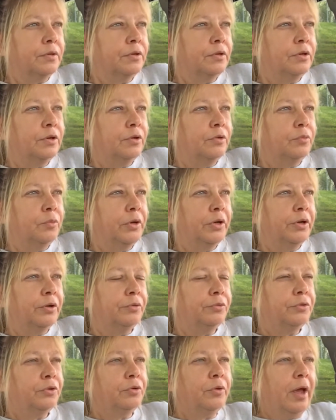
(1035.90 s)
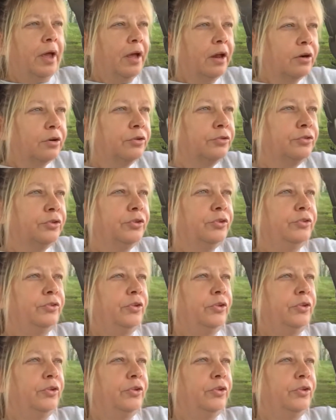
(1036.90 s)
you know, we go through allergy